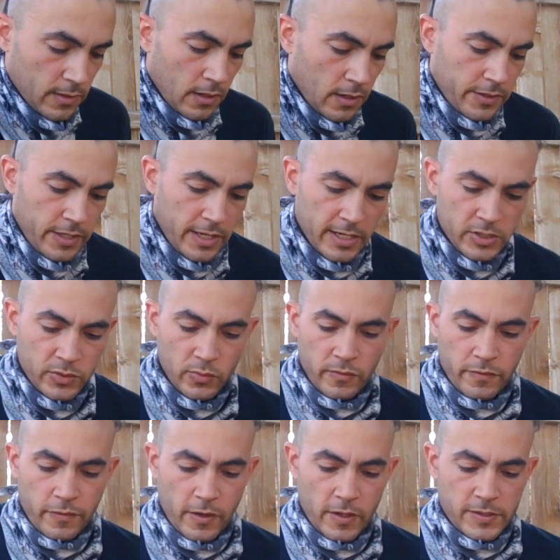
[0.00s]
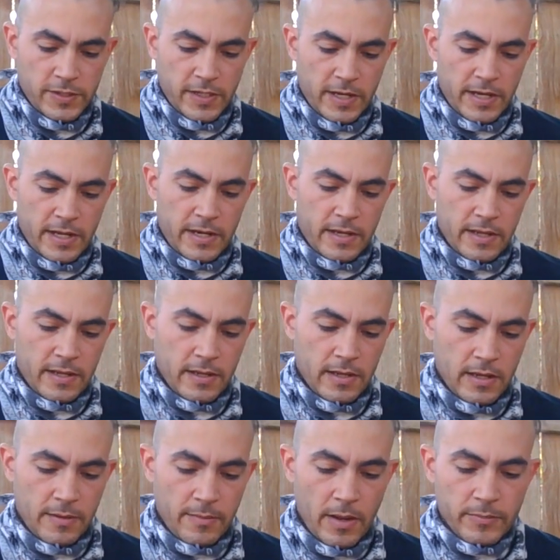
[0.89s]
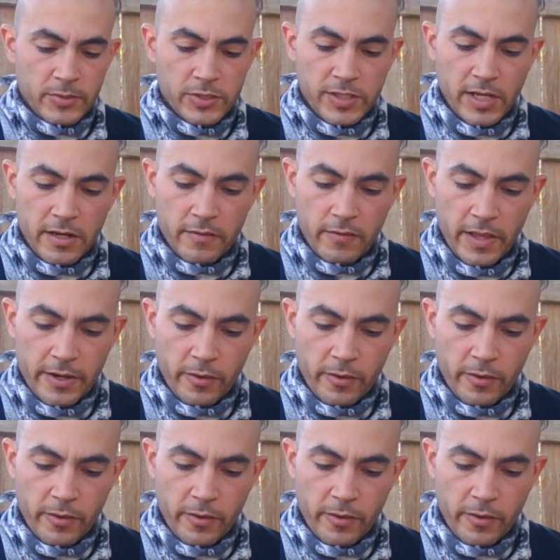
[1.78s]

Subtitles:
the actual far side, I'm just kind of